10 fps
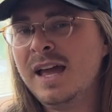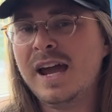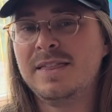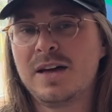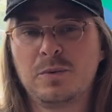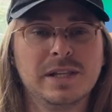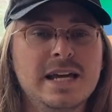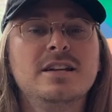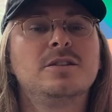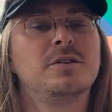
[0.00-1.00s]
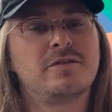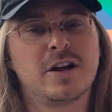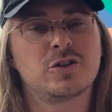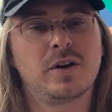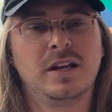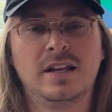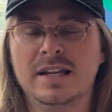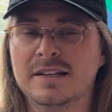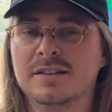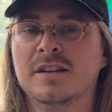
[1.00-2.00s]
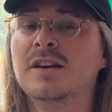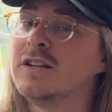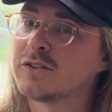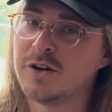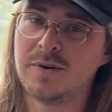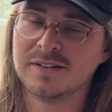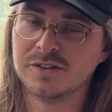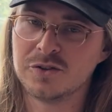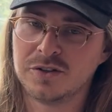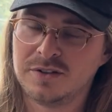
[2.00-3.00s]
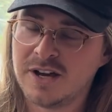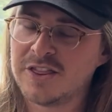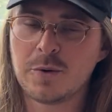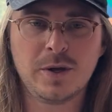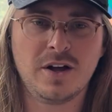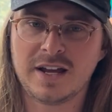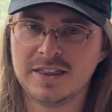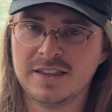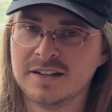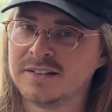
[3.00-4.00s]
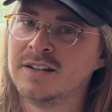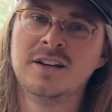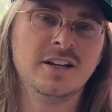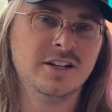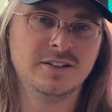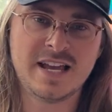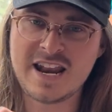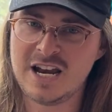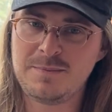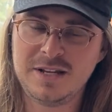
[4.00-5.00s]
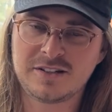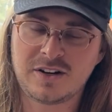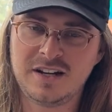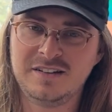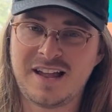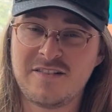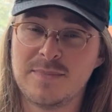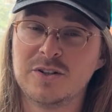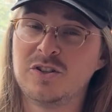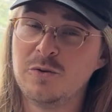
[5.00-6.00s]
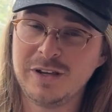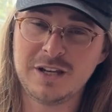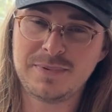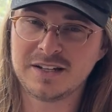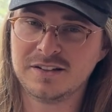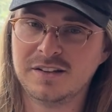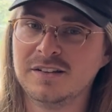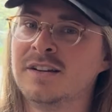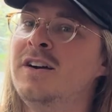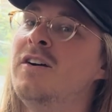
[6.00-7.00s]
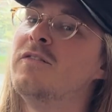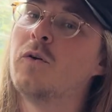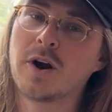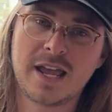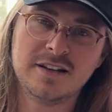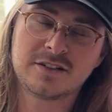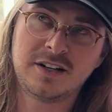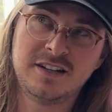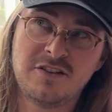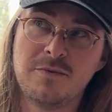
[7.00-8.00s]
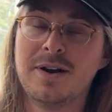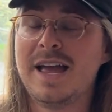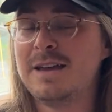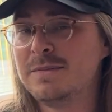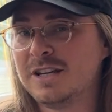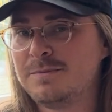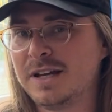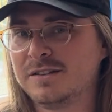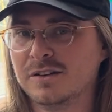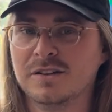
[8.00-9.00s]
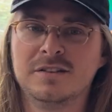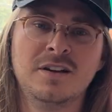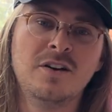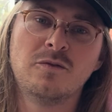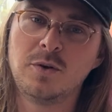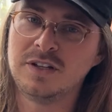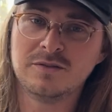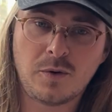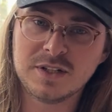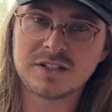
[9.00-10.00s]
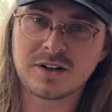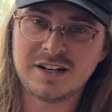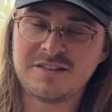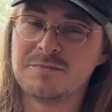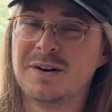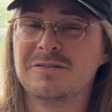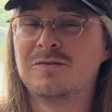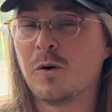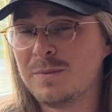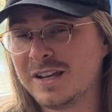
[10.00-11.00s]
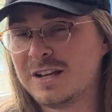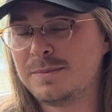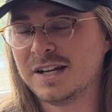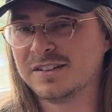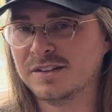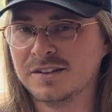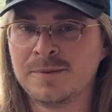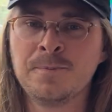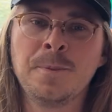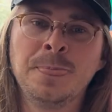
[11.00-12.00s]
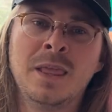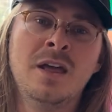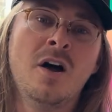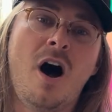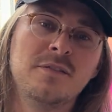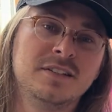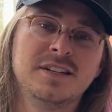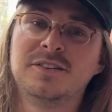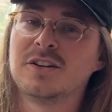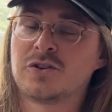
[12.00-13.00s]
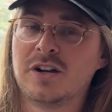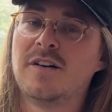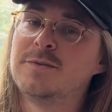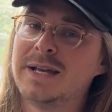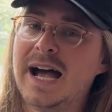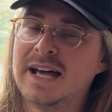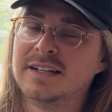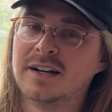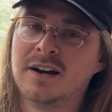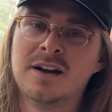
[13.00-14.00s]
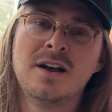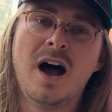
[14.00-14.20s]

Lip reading: And then related to refresh rate is screen resolution. I think we all get this. 1080p screens that have about 2 million pixels, 4K screens have about 8 million pixels, 1440 screens have about 4 million pixels. Obviously, there's a trade-off to be had here.